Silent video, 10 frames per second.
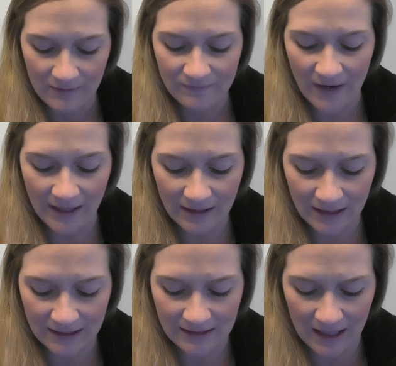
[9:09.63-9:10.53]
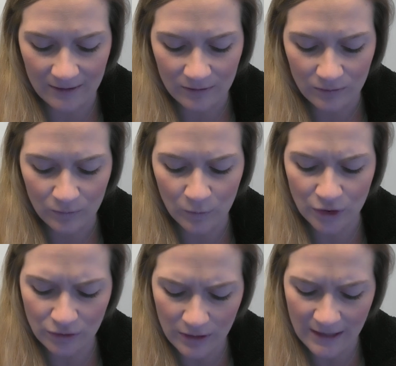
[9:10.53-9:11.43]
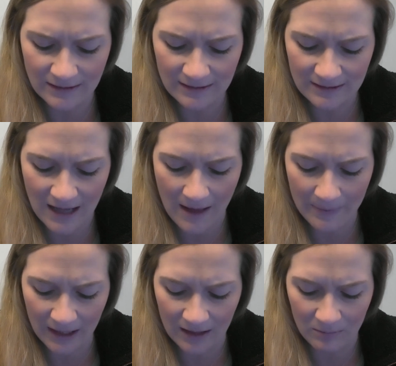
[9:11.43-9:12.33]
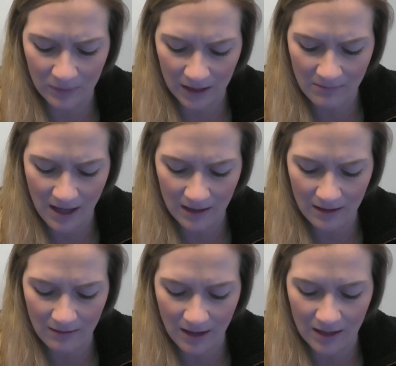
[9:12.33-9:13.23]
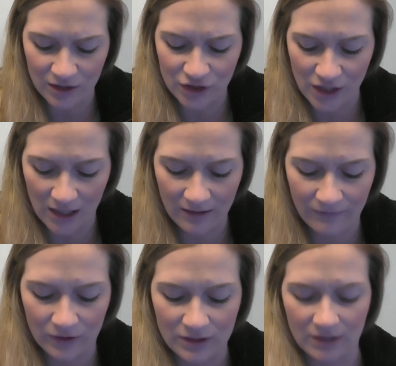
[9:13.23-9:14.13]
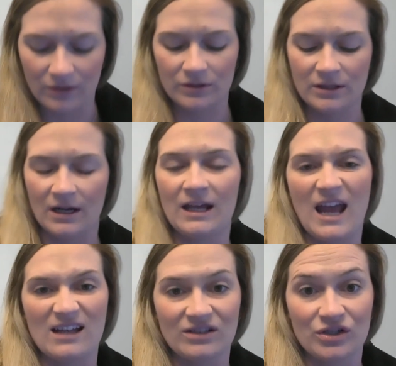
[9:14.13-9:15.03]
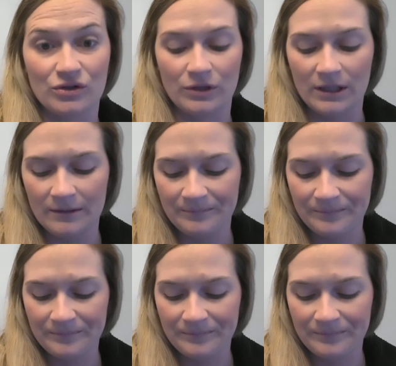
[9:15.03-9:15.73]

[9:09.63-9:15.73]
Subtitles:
Finally, he said, Would you like to stop and get a Big Mac and a shake for dinner tonight as a treat?